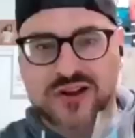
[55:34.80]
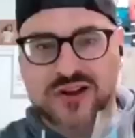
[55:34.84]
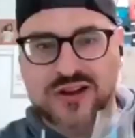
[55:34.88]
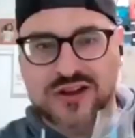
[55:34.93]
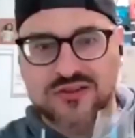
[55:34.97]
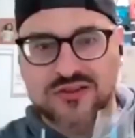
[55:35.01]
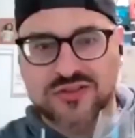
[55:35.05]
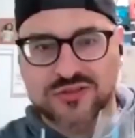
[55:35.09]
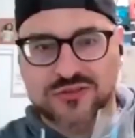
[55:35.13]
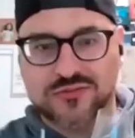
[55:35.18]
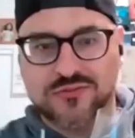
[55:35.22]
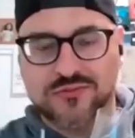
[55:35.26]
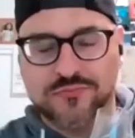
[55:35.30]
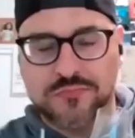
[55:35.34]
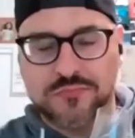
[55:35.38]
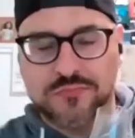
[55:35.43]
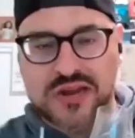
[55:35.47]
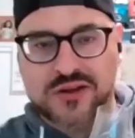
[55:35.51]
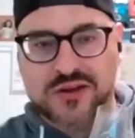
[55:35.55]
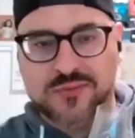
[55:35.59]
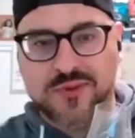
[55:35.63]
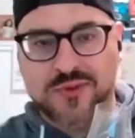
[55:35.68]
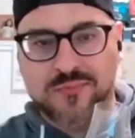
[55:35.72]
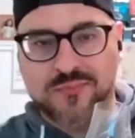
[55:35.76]
why you just
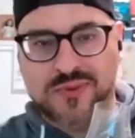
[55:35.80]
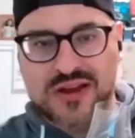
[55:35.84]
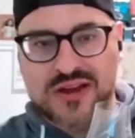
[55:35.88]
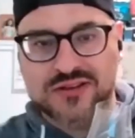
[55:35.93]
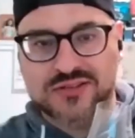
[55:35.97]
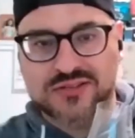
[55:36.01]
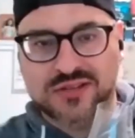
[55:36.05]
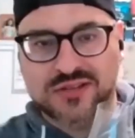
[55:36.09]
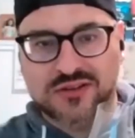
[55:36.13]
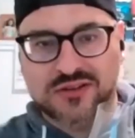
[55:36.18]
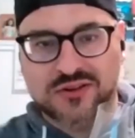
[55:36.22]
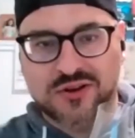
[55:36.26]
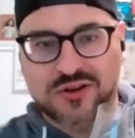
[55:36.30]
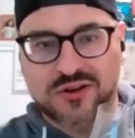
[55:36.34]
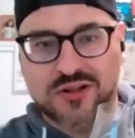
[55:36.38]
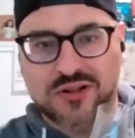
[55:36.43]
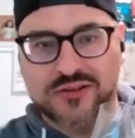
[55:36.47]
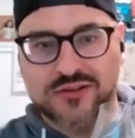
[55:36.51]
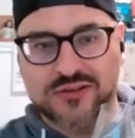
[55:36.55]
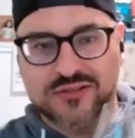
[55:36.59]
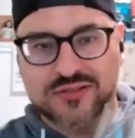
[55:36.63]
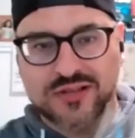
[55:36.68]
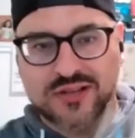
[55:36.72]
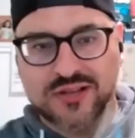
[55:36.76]
make them a paste and call
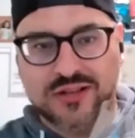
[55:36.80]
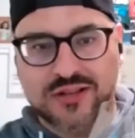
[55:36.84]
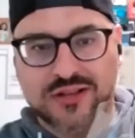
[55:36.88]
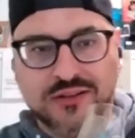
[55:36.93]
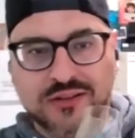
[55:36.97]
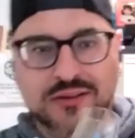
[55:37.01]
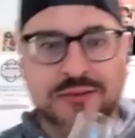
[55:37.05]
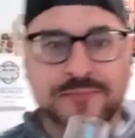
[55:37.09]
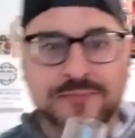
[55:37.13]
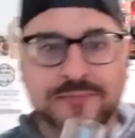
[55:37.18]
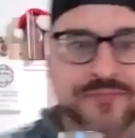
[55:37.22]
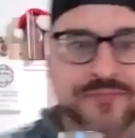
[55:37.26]
it Nutella.